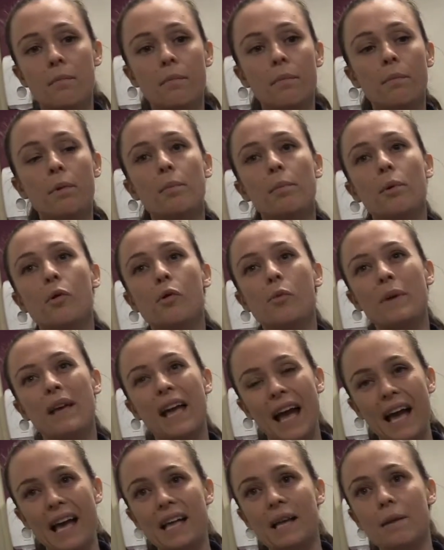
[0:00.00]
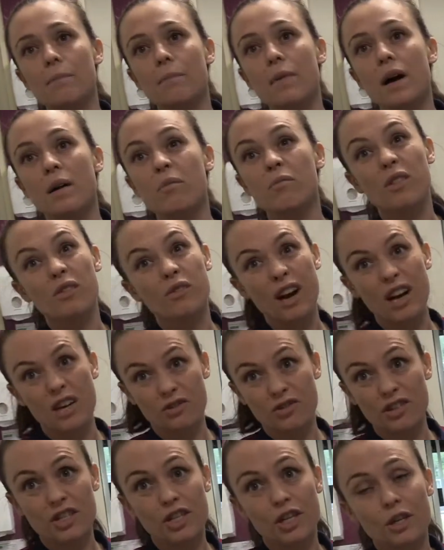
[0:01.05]
but Paul became
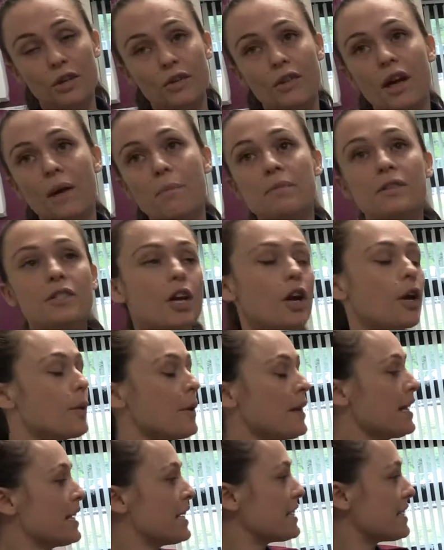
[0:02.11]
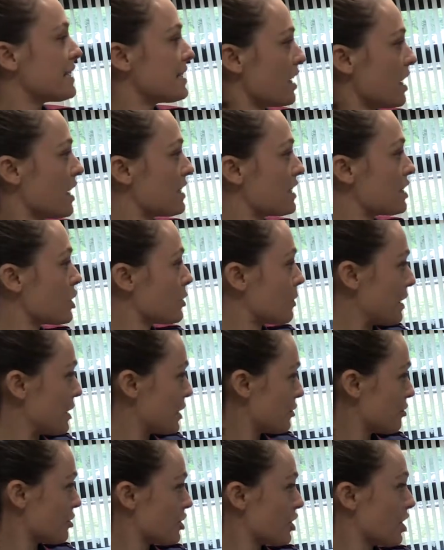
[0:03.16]
refractory to them, so he decided to
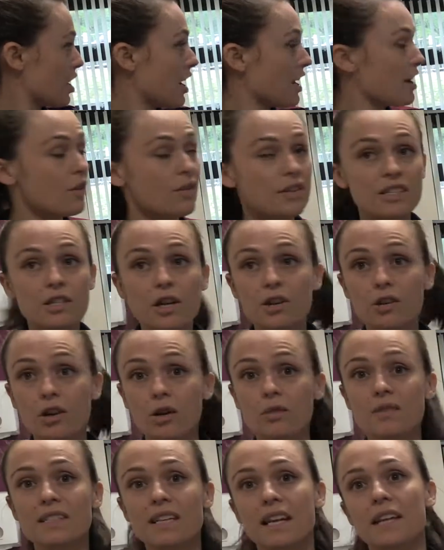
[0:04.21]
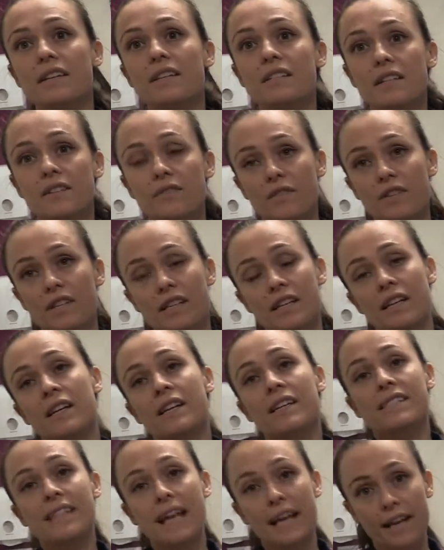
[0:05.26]
enter a trial. There's no gold standard for the
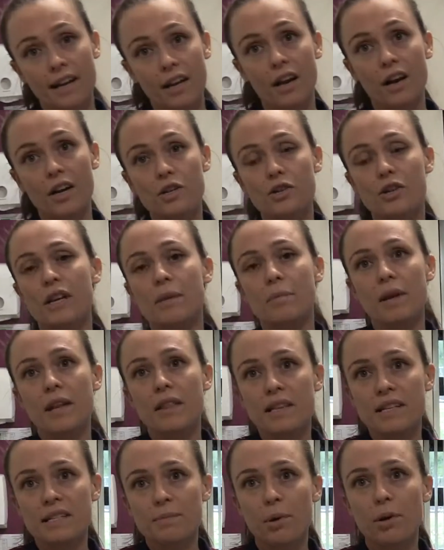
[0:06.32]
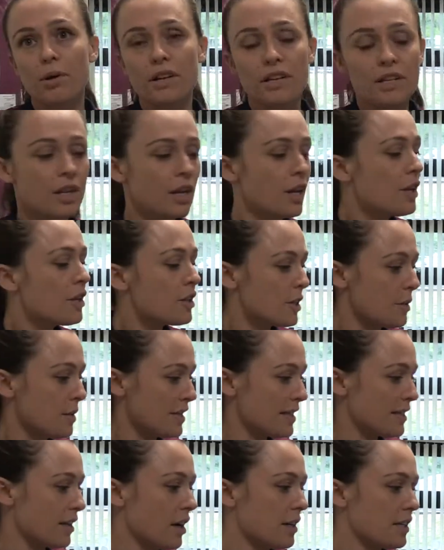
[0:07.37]
second line treatment at this point, so he
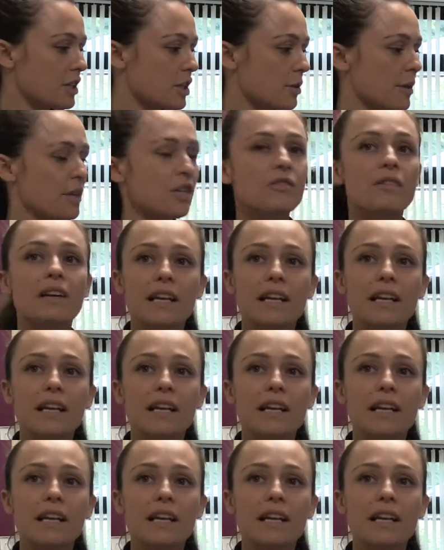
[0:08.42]
decided to enter a